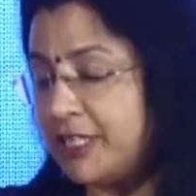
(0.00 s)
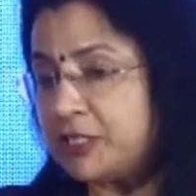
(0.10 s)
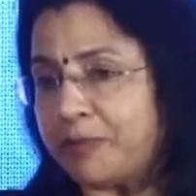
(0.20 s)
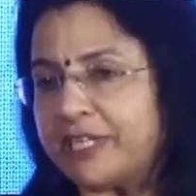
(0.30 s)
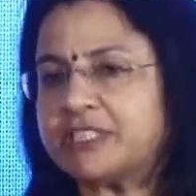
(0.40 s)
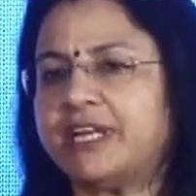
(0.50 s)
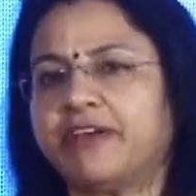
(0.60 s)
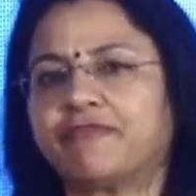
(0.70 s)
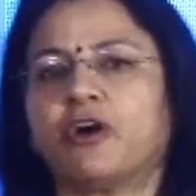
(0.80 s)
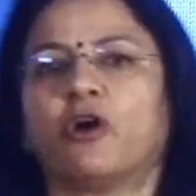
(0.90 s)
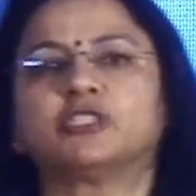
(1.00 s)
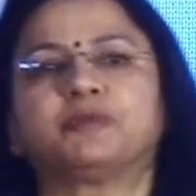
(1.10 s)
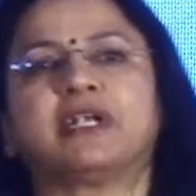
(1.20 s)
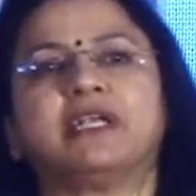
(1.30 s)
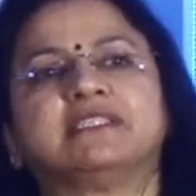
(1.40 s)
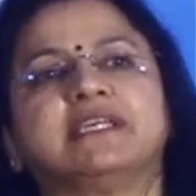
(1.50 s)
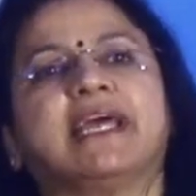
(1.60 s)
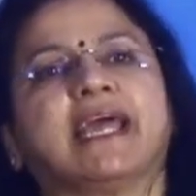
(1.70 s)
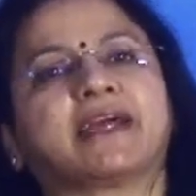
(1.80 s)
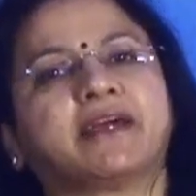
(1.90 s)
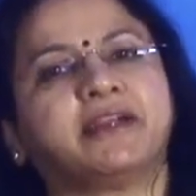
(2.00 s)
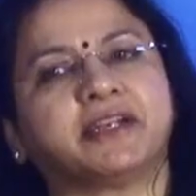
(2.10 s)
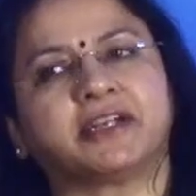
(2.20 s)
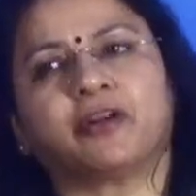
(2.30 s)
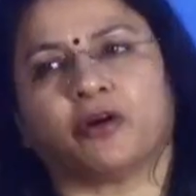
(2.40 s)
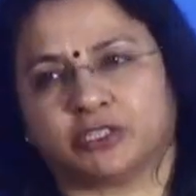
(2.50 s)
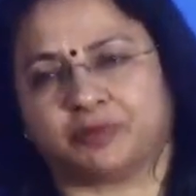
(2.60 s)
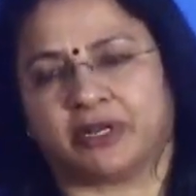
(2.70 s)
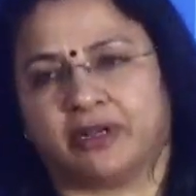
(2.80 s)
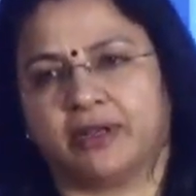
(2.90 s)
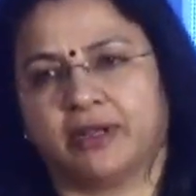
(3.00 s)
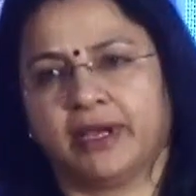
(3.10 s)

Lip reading: especially if the hospital is an accredited hospital.